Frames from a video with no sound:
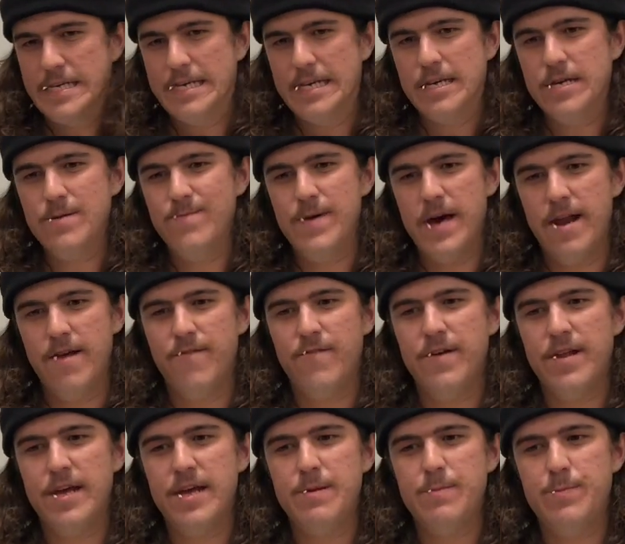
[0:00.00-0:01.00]
you
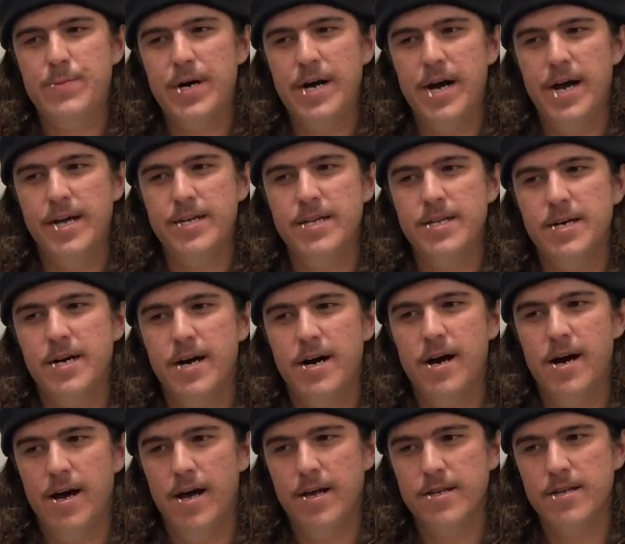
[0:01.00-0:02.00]
benefited, but
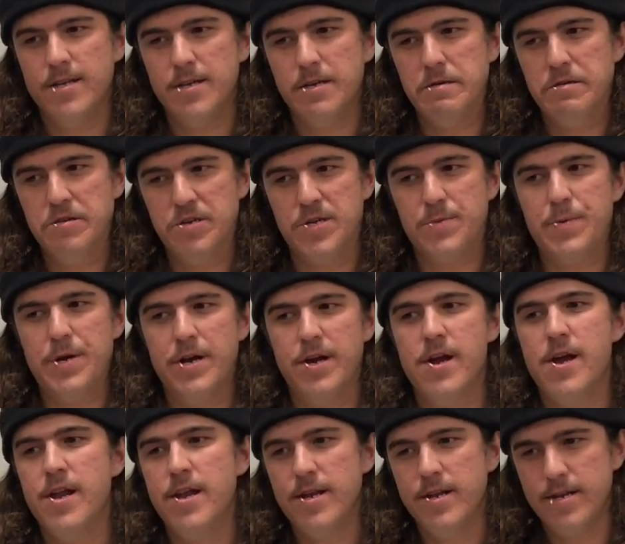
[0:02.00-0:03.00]
your
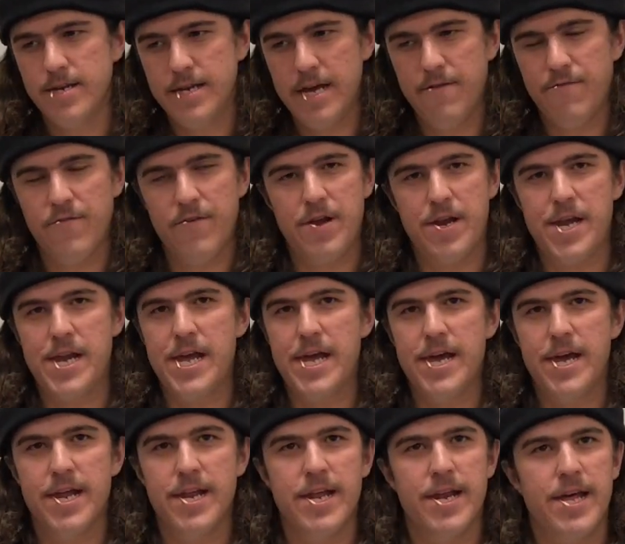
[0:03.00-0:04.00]
spirit definitely
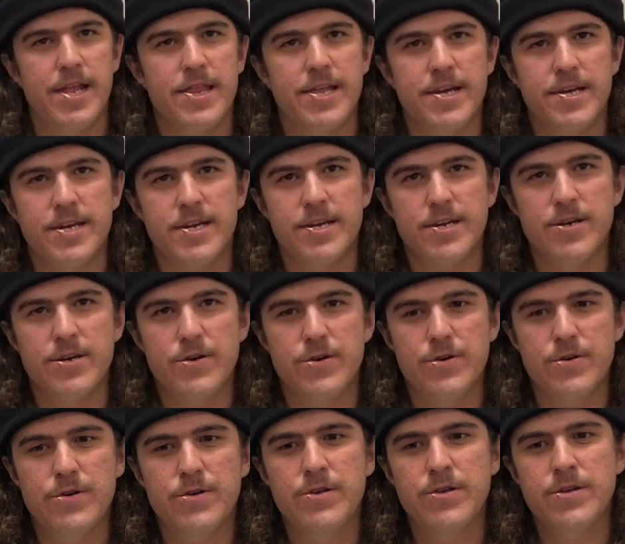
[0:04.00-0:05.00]
did, and I think
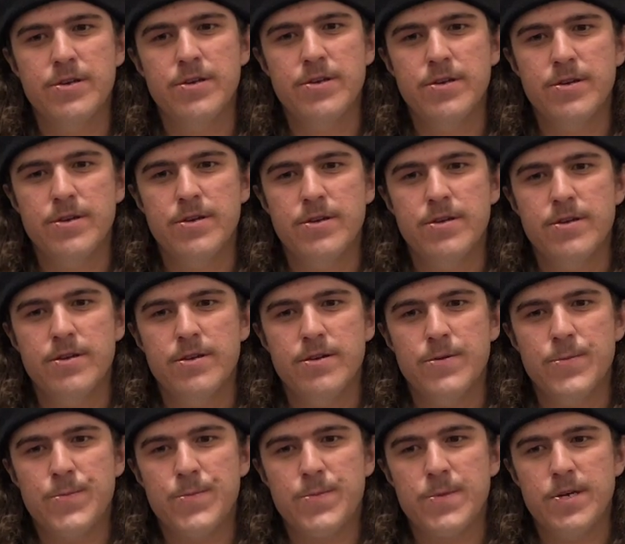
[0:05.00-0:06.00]
you
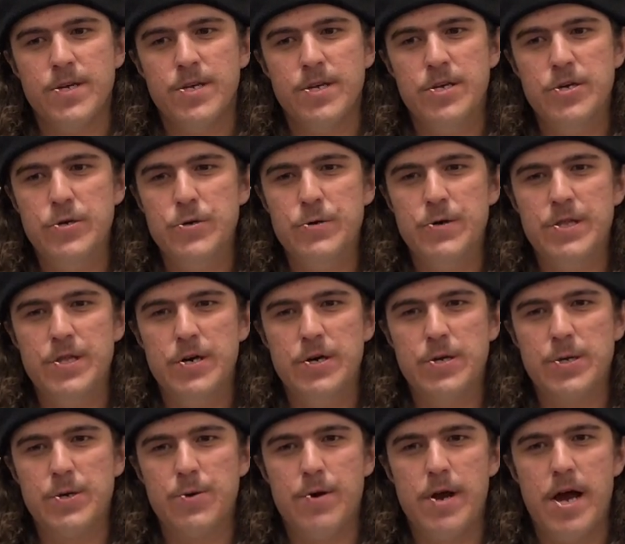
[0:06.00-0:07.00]
and
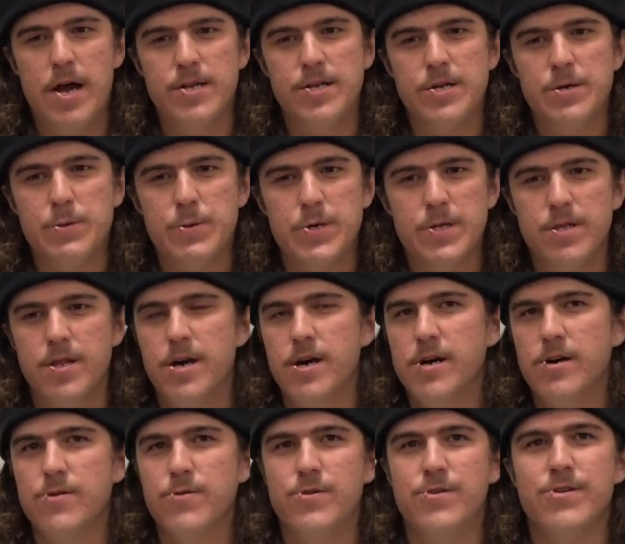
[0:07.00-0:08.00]
those around you will
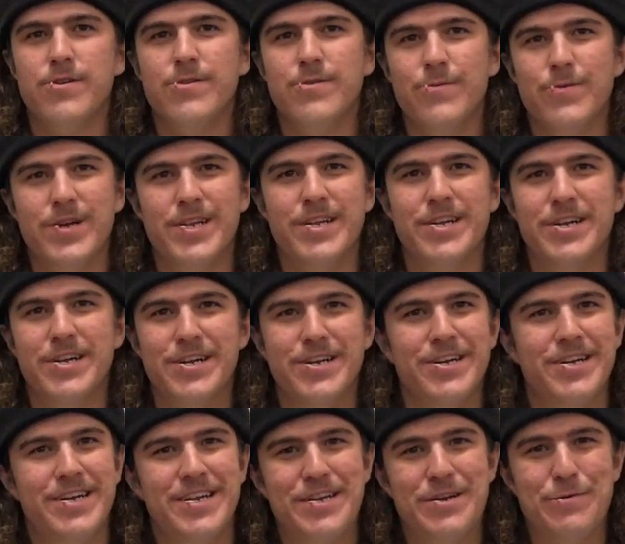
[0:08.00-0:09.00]
know when you're
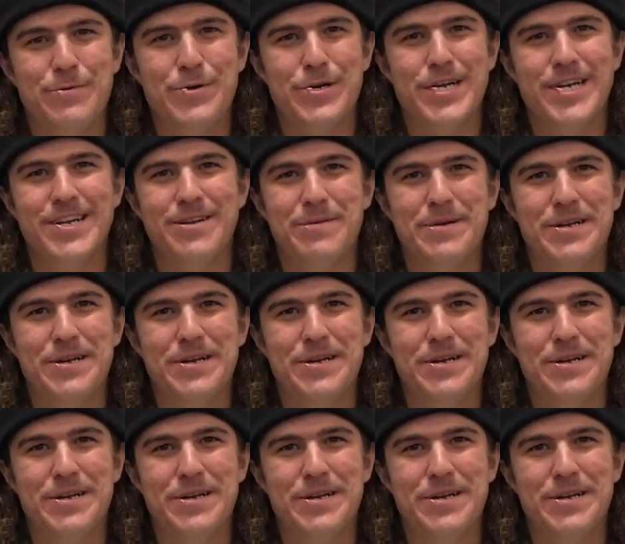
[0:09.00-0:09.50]
in your word. And